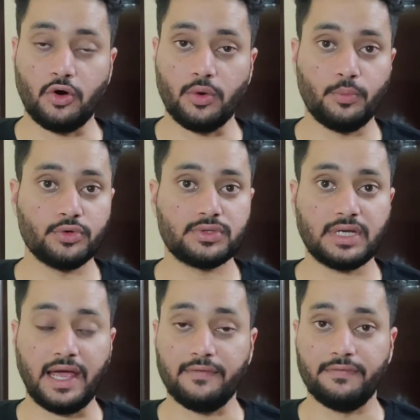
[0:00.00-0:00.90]
Almost
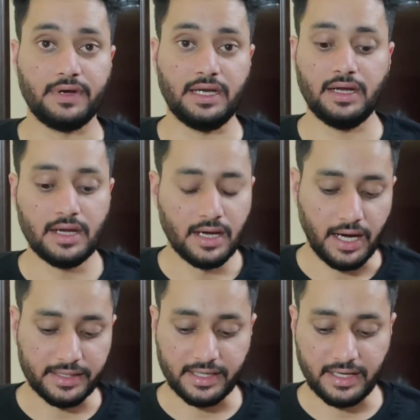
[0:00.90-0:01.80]
every
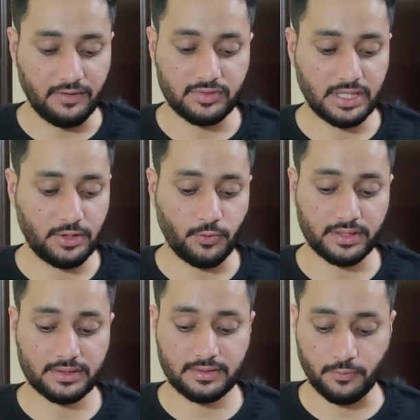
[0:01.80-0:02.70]
other glyph
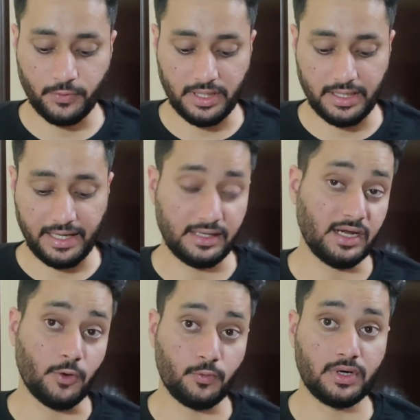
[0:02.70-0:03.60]
sequence we
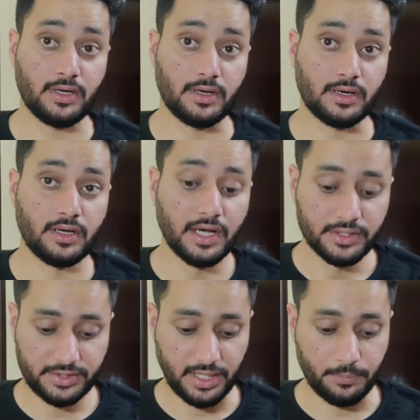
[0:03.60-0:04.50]
encounter
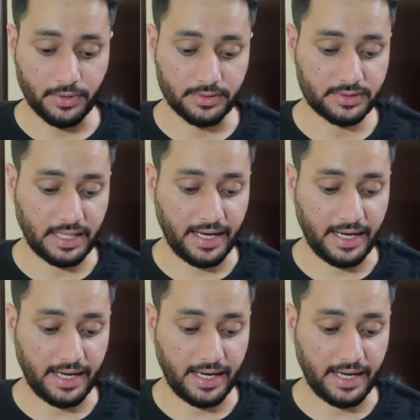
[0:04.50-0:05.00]
shapers.